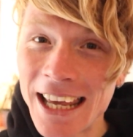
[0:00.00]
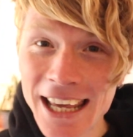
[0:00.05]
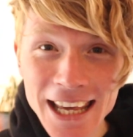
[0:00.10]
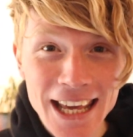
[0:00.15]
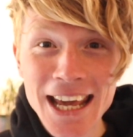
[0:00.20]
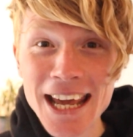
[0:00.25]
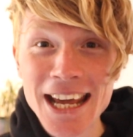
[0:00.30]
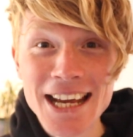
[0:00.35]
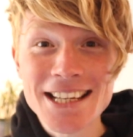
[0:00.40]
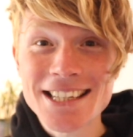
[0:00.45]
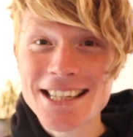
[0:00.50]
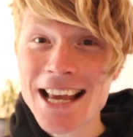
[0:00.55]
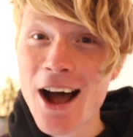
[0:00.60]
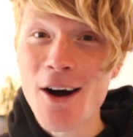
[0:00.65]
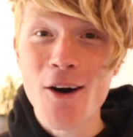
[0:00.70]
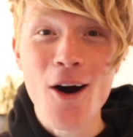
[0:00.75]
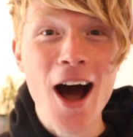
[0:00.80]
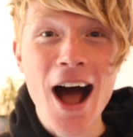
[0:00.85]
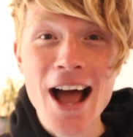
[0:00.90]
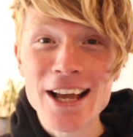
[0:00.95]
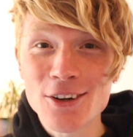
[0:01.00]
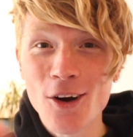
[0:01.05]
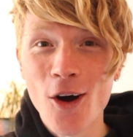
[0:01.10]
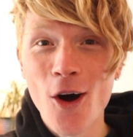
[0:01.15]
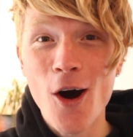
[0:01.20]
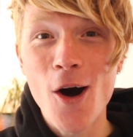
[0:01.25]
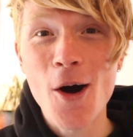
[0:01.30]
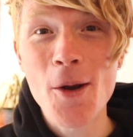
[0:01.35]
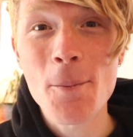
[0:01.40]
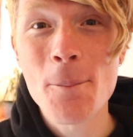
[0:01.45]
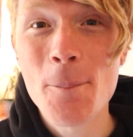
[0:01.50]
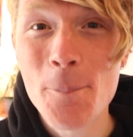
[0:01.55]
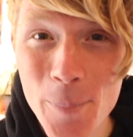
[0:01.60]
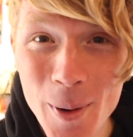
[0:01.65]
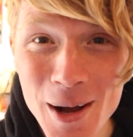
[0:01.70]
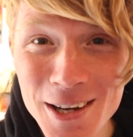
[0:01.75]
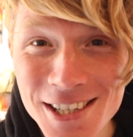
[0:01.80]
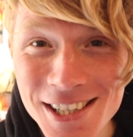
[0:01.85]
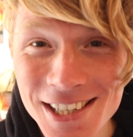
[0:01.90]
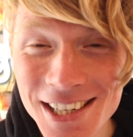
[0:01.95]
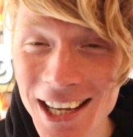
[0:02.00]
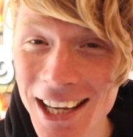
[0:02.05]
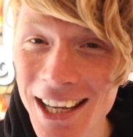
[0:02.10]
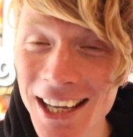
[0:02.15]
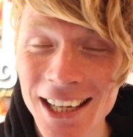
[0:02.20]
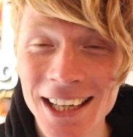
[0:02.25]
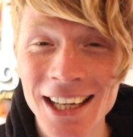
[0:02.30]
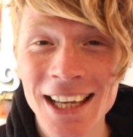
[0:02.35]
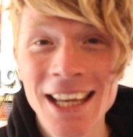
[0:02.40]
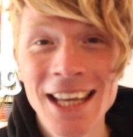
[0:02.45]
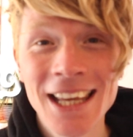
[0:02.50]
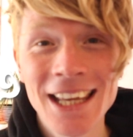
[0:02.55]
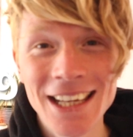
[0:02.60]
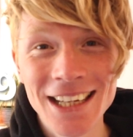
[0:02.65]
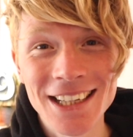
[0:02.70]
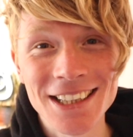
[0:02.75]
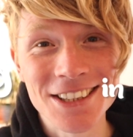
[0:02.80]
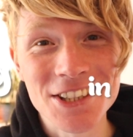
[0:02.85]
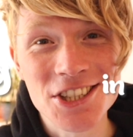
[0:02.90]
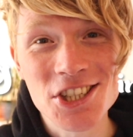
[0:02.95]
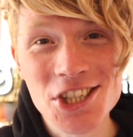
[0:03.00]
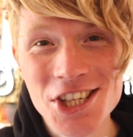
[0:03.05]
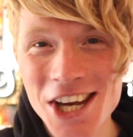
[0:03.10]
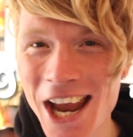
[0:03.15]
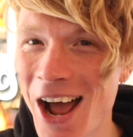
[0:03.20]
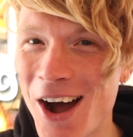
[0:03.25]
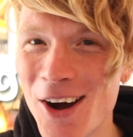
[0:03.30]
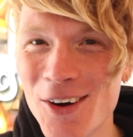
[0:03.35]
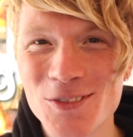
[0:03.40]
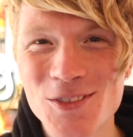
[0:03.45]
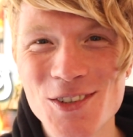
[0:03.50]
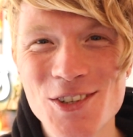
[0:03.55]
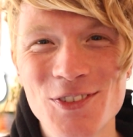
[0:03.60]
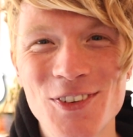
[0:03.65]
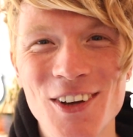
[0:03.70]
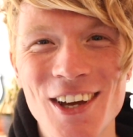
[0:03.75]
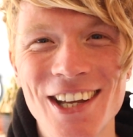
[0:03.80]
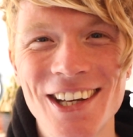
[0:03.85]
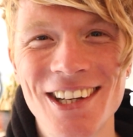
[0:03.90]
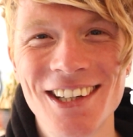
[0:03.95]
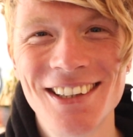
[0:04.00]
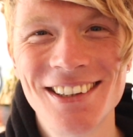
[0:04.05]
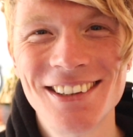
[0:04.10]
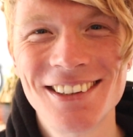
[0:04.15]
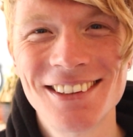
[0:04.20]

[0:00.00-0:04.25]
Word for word: here's how I got on busking in Chelmsford.